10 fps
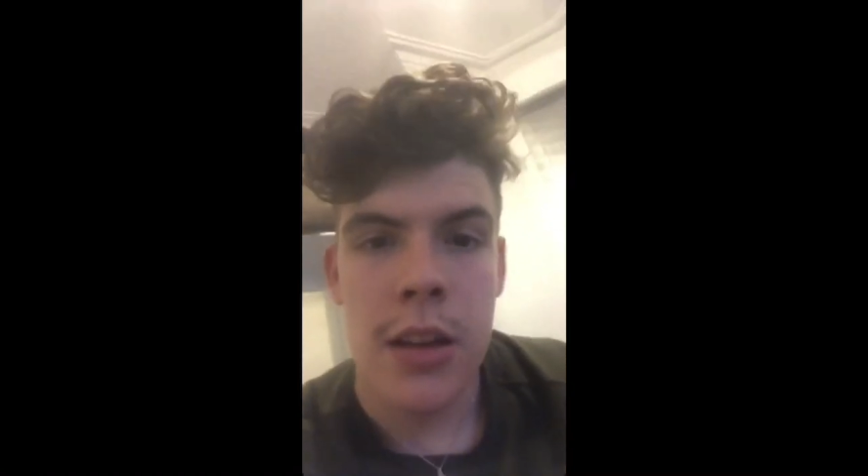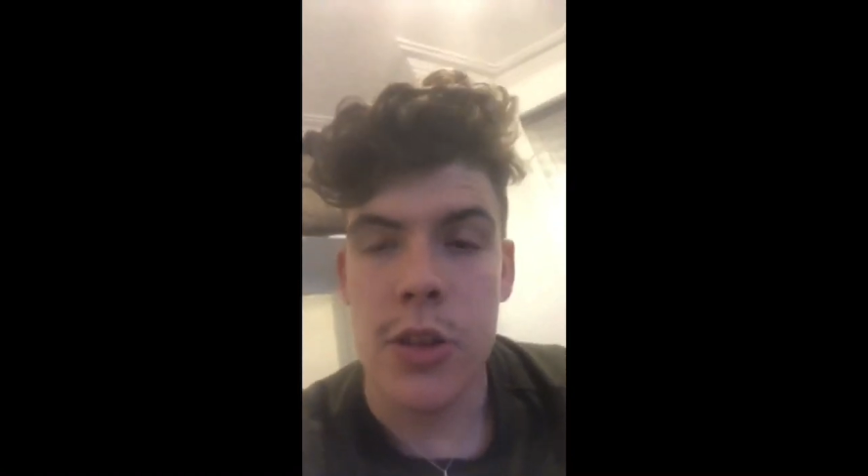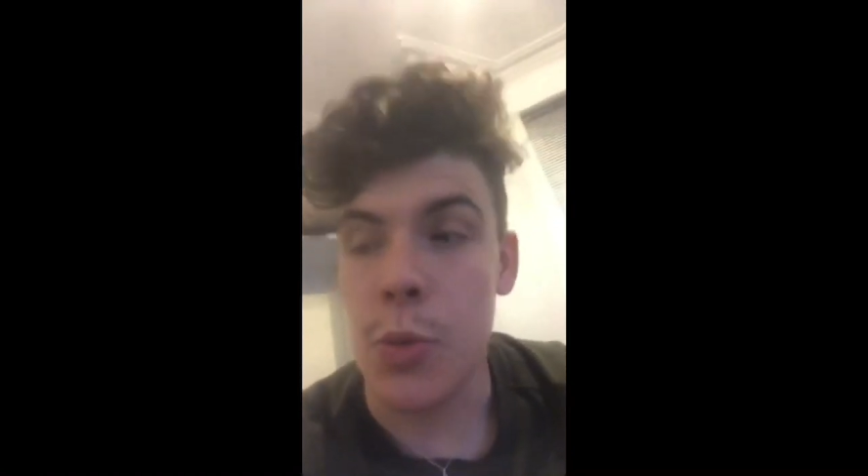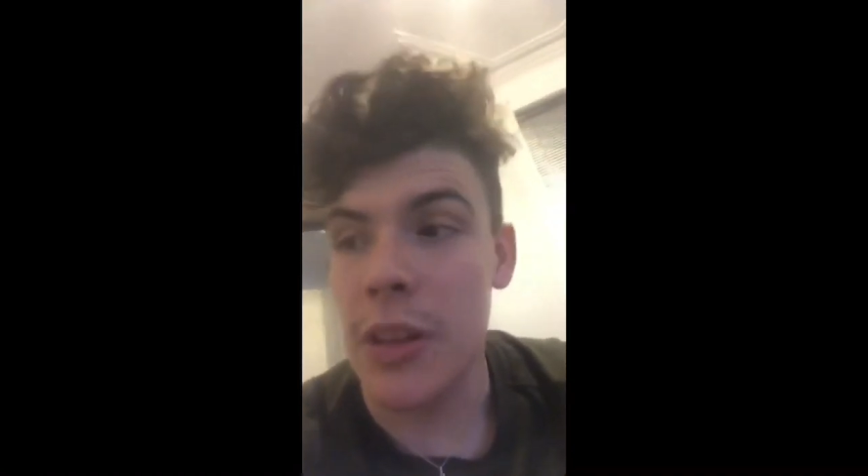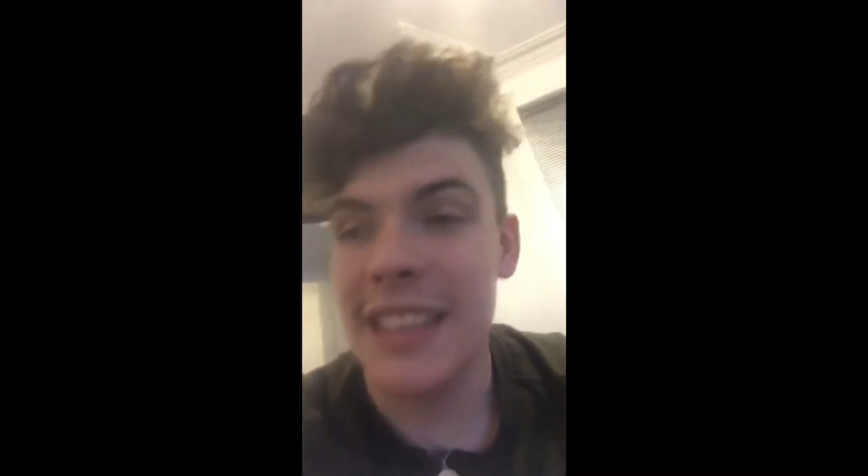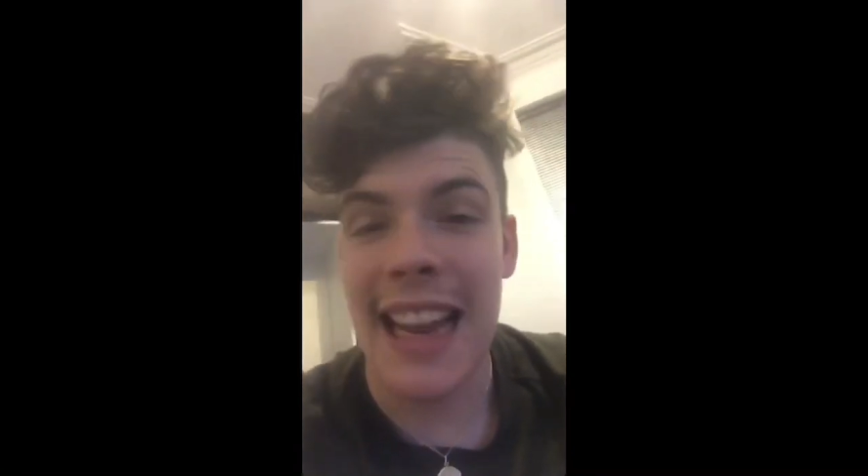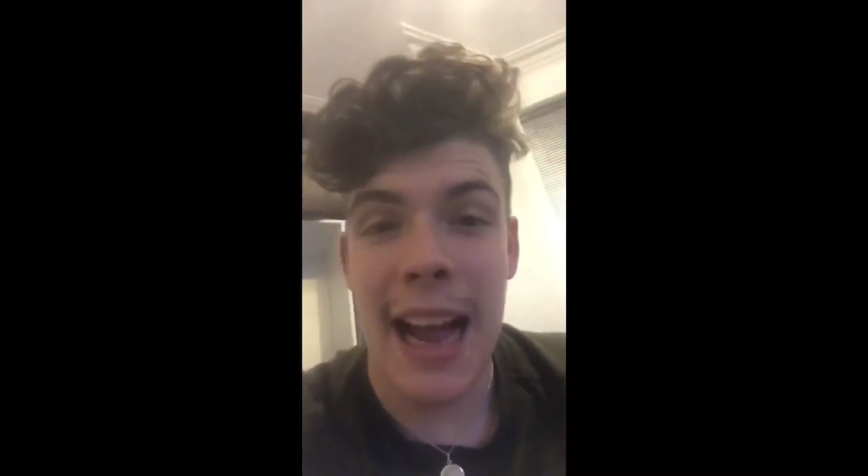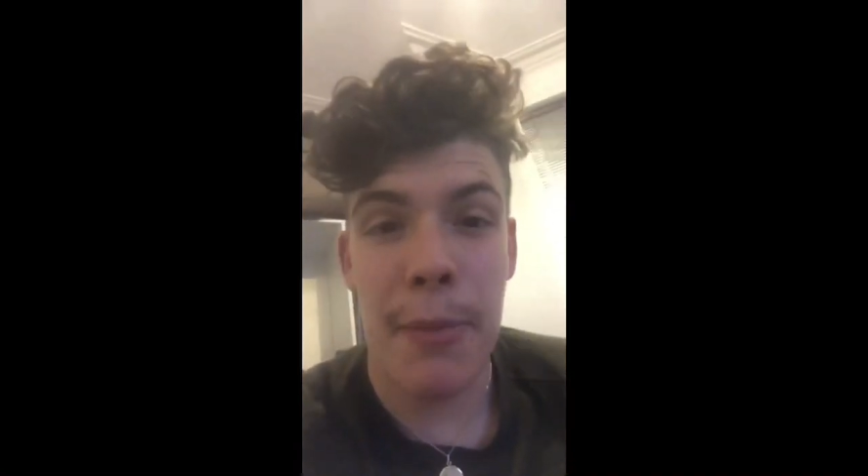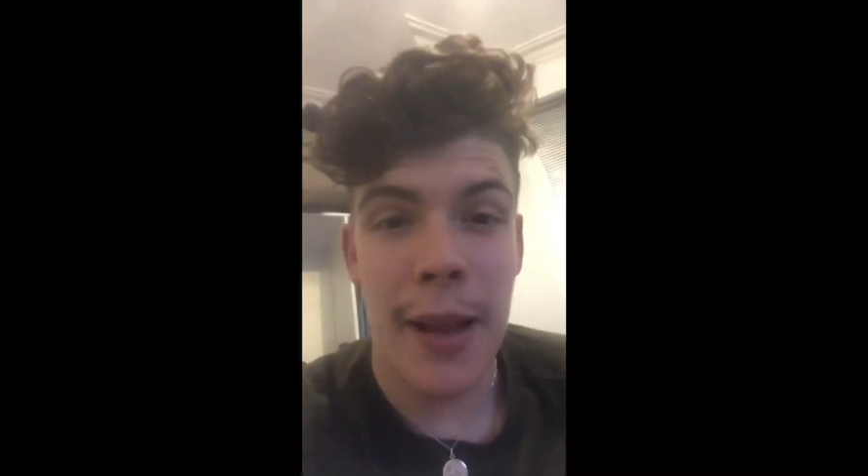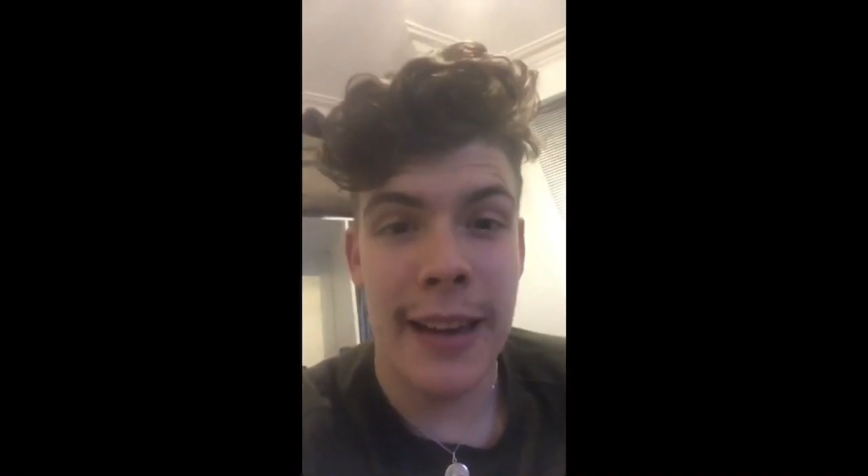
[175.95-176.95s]
want to say happy
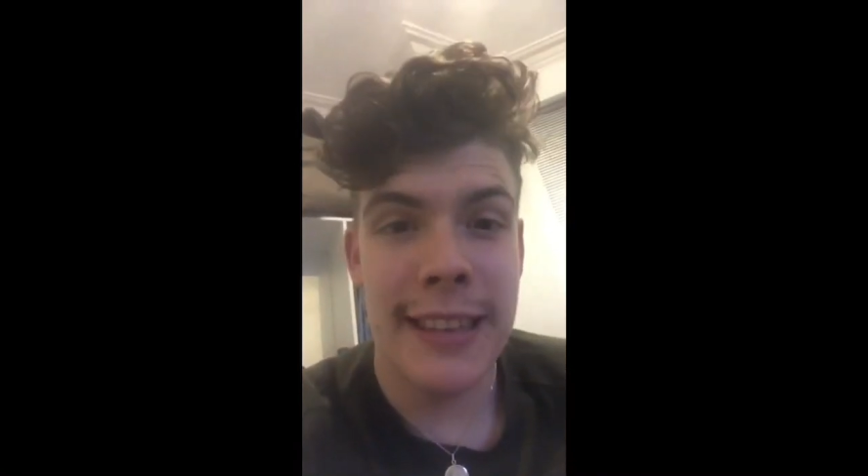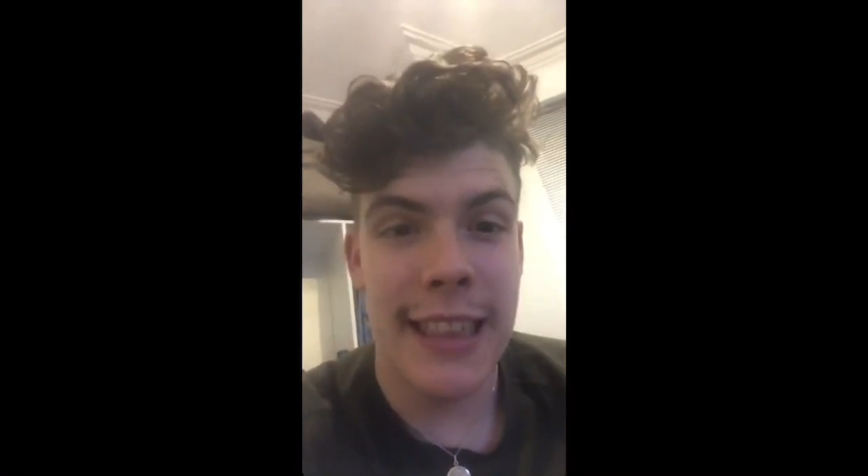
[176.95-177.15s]
18th.